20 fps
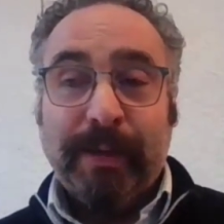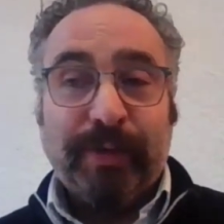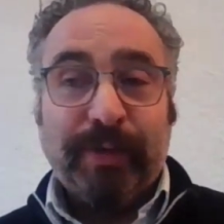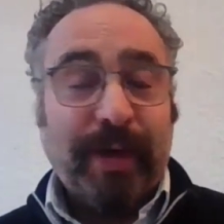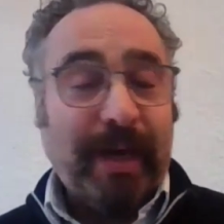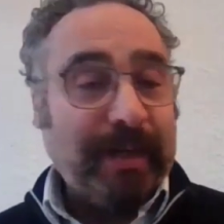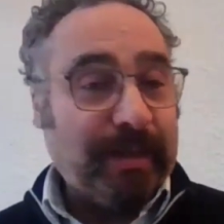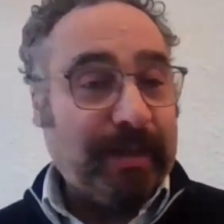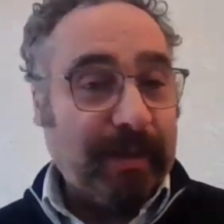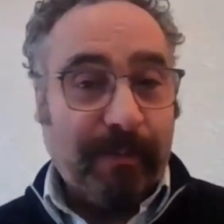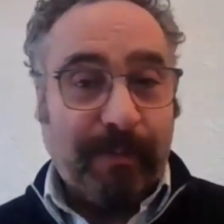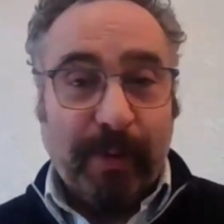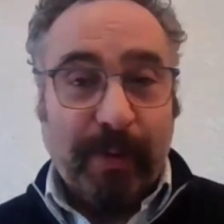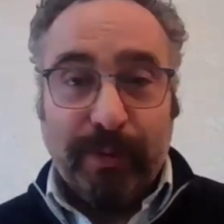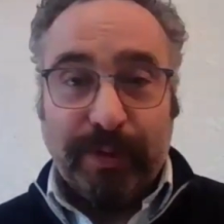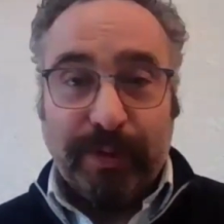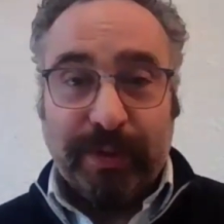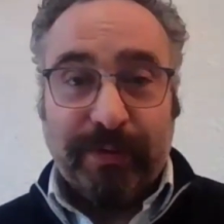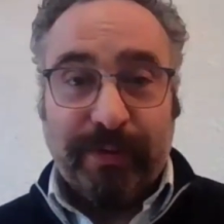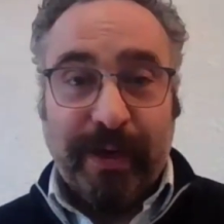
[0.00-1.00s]
Trying to
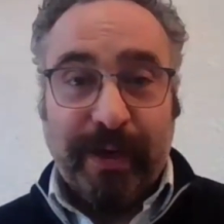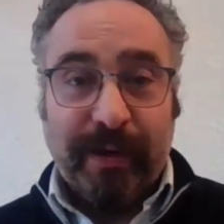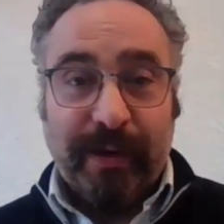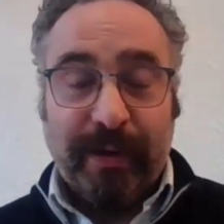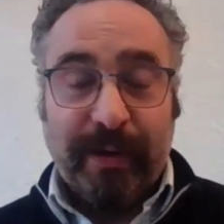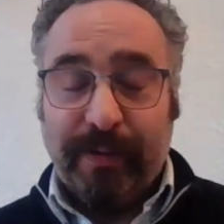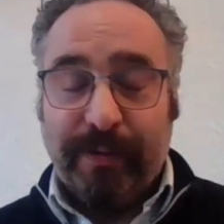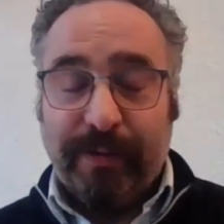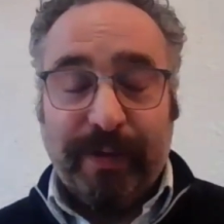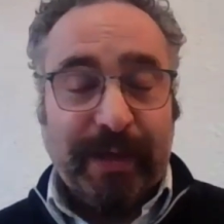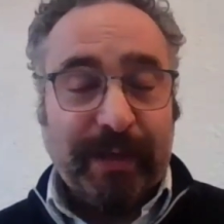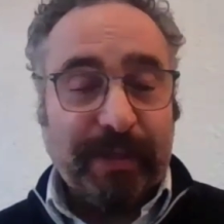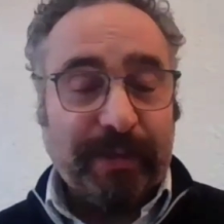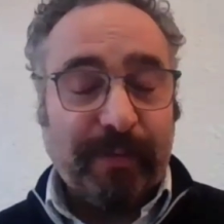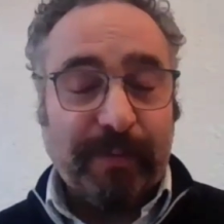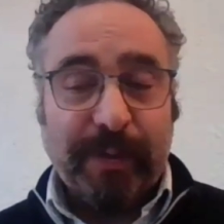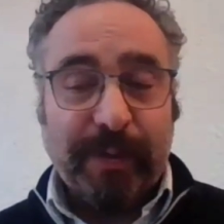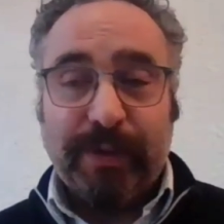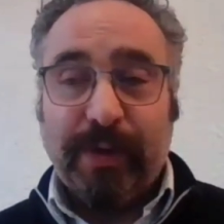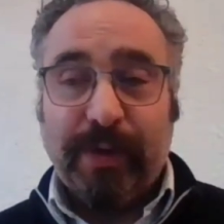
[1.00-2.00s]
impose things
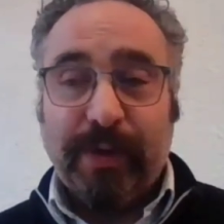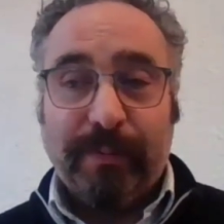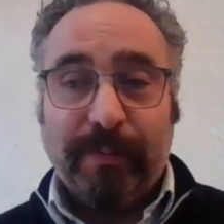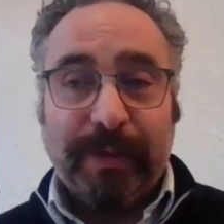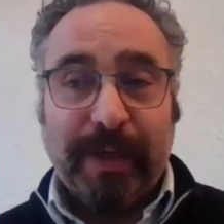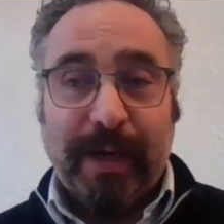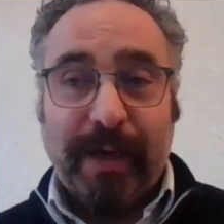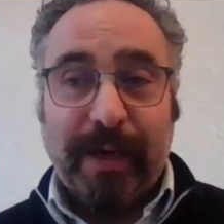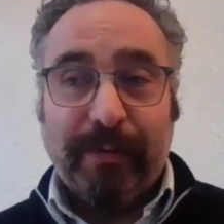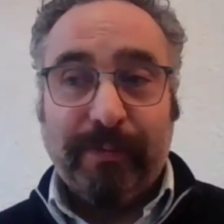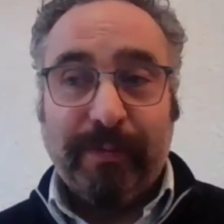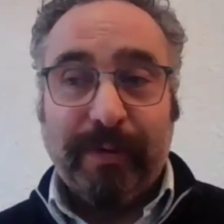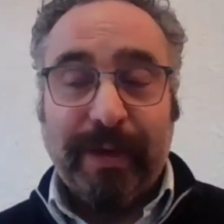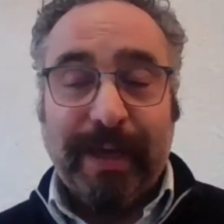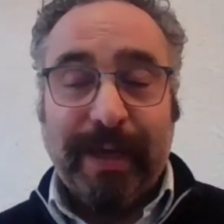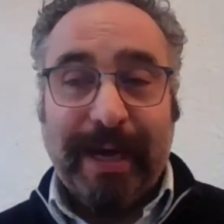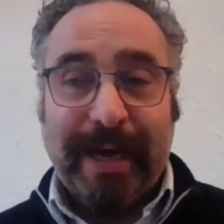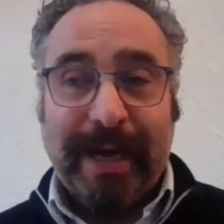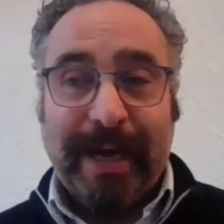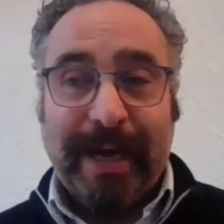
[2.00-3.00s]
from a top down